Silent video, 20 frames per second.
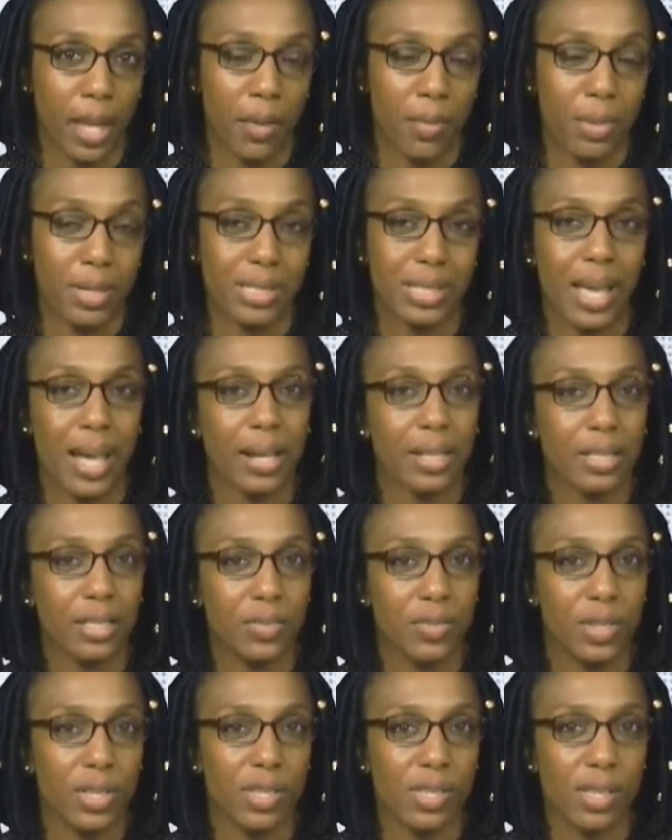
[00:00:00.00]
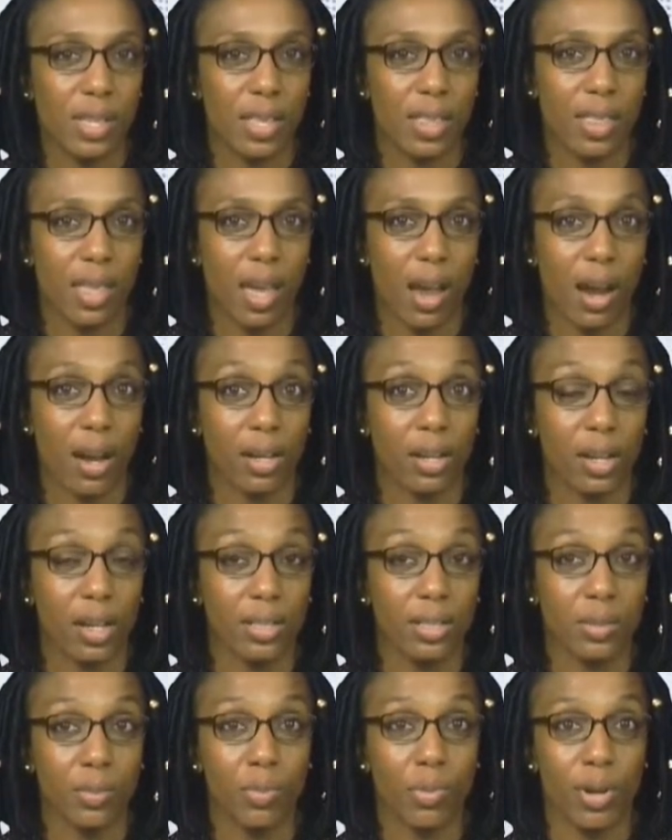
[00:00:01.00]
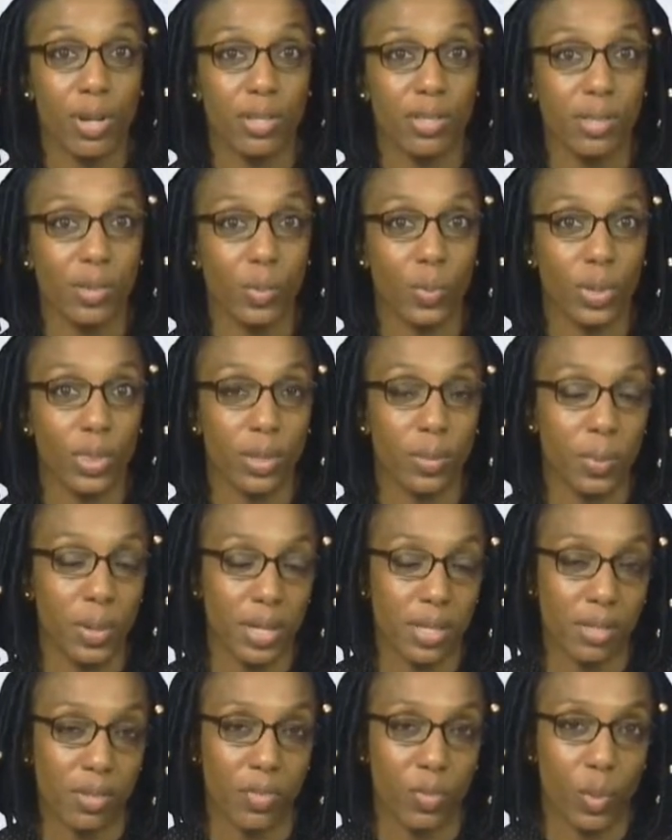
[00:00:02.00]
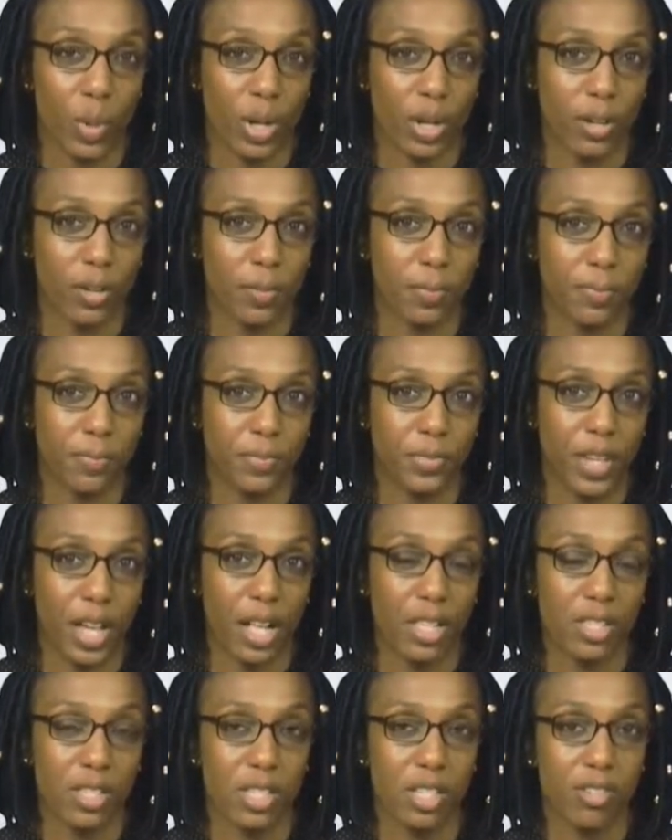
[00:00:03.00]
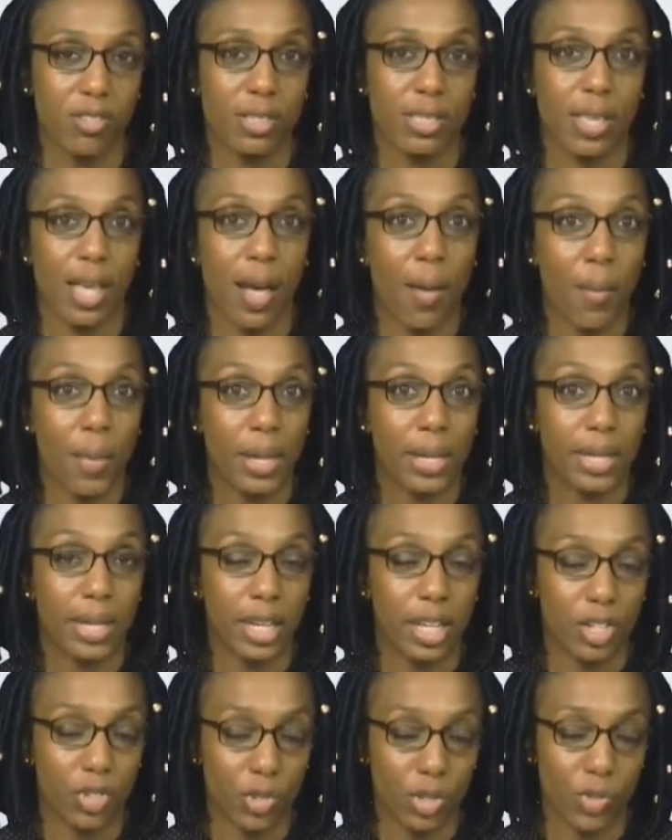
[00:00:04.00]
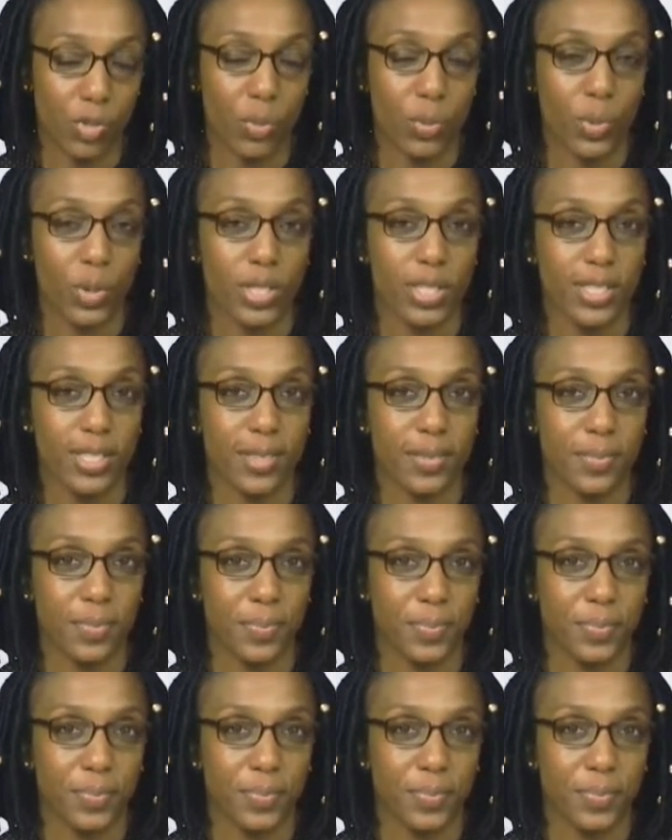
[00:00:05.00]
But activists say they are not impressed with the pace of work. Al Jazeera's Ahmed Idris reports.